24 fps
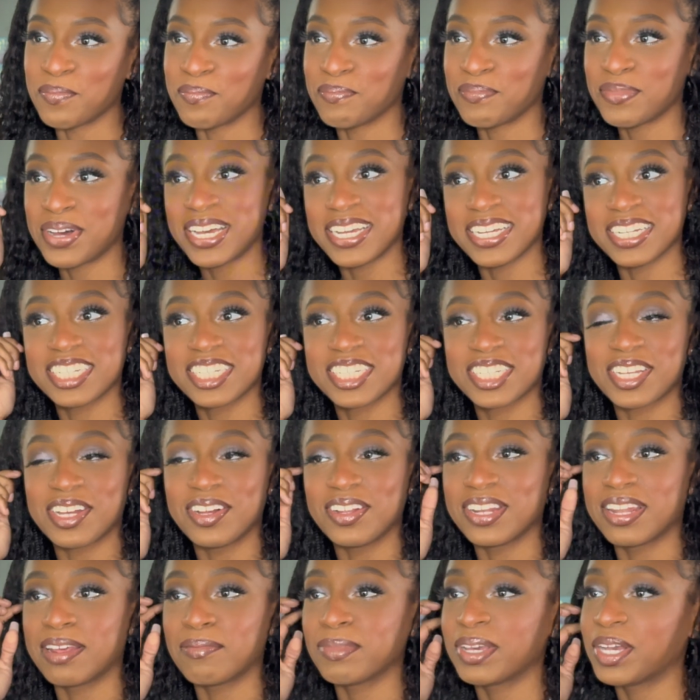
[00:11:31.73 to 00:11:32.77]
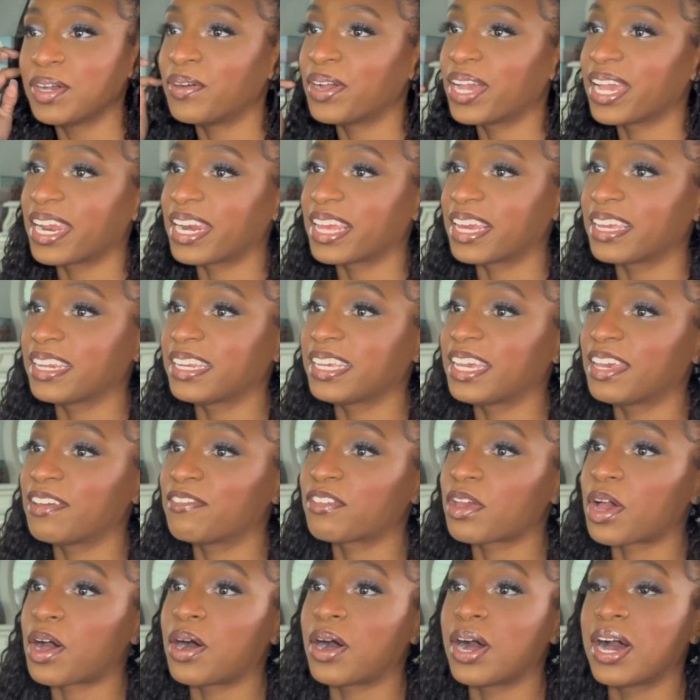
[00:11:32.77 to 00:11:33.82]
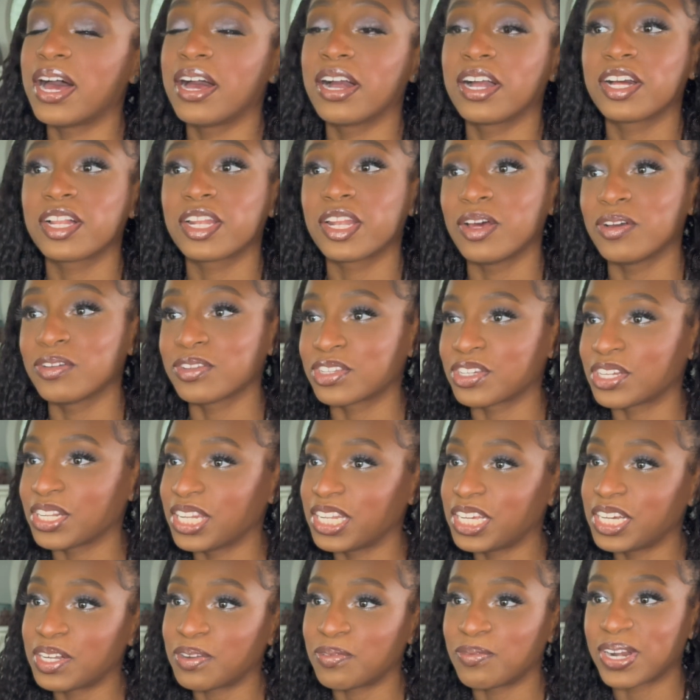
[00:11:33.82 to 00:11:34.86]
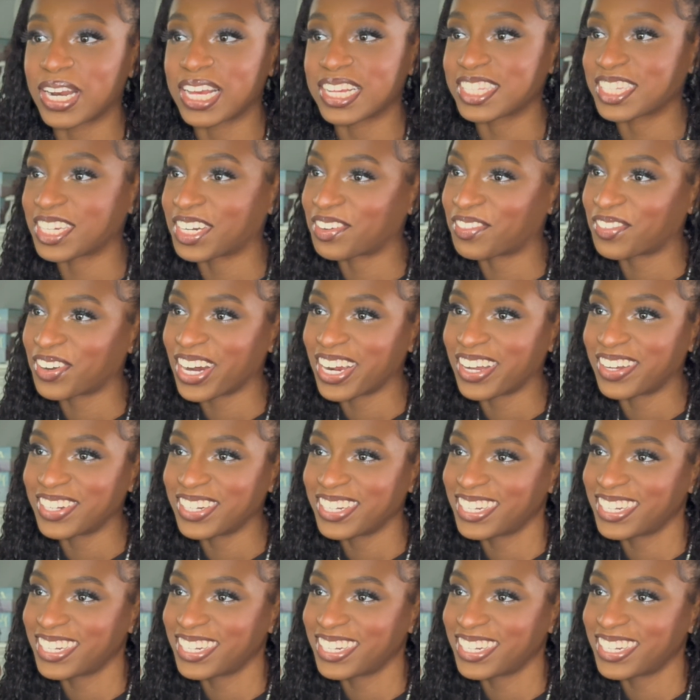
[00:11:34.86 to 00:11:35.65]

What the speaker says: much. So let me go ahead and give y'all a closer look when I turn around.